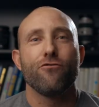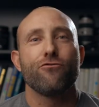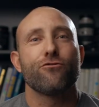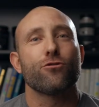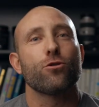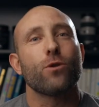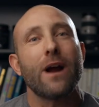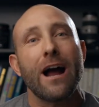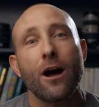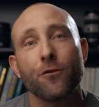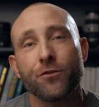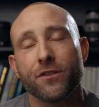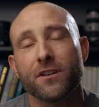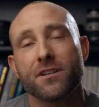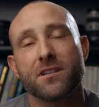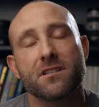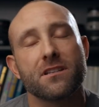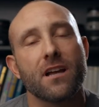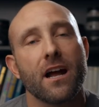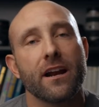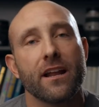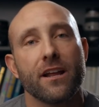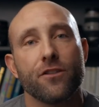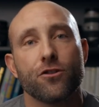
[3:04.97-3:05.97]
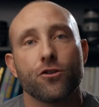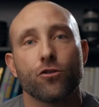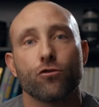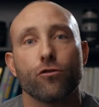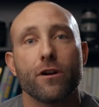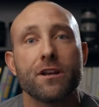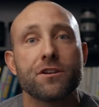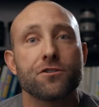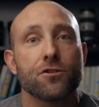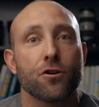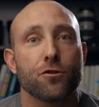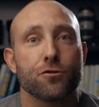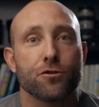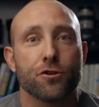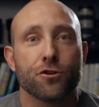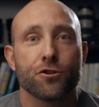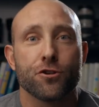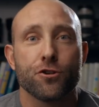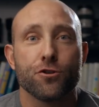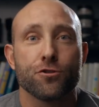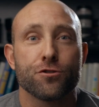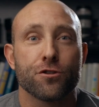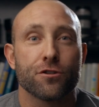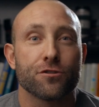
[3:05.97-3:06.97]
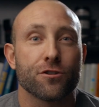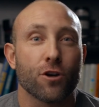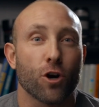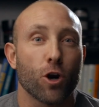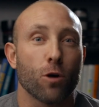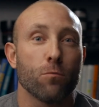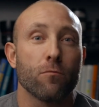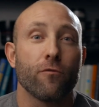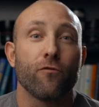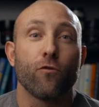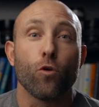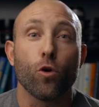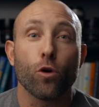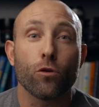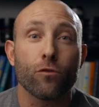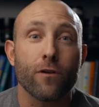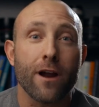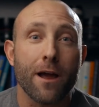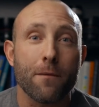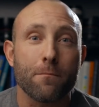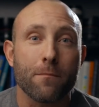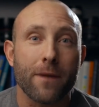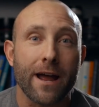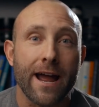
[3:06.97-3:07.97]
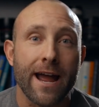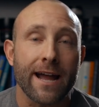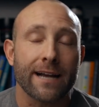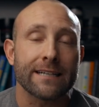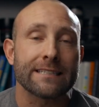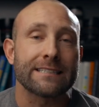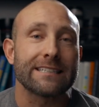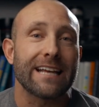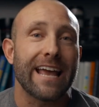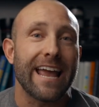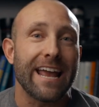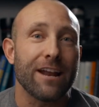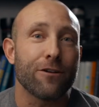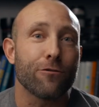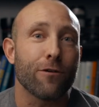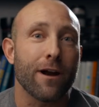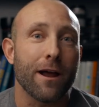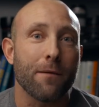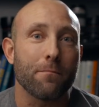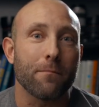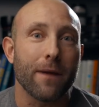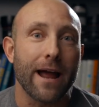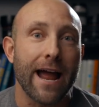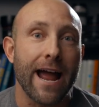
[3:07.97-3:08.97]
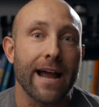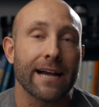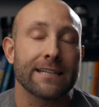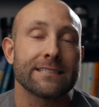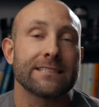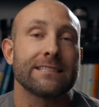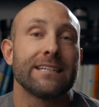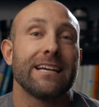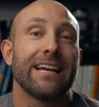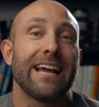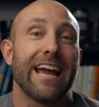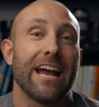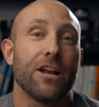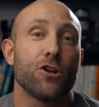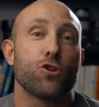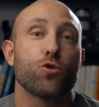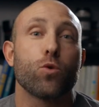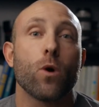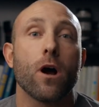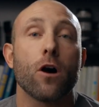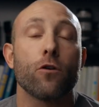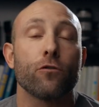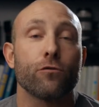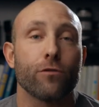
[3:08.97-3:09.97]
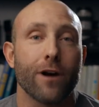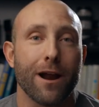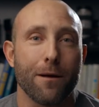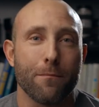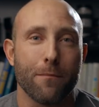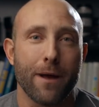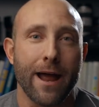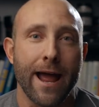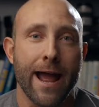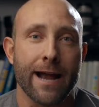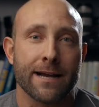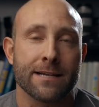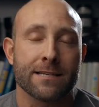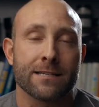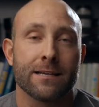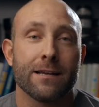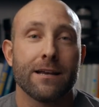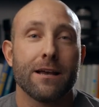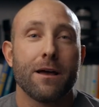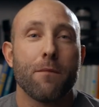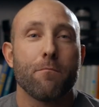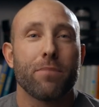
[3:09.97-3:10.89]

Throughout the study, the researchers used the term four rep max, eight rep max, and twelve rep max,